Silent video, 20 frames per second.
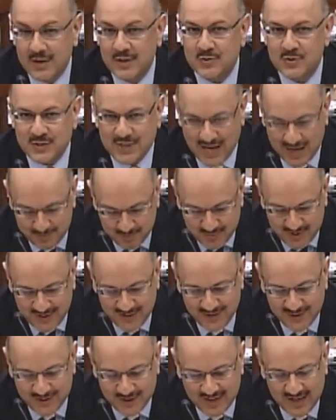
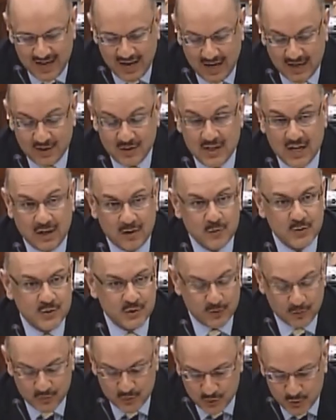Stampede, and
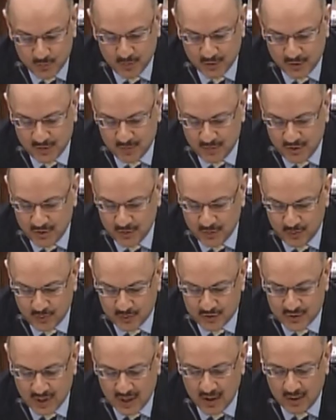Yellowstone
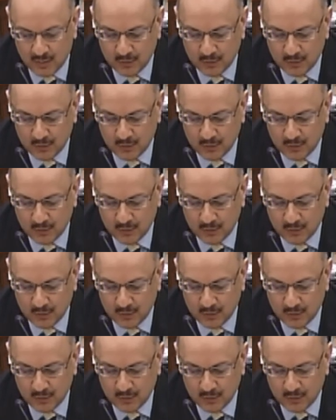supercomputers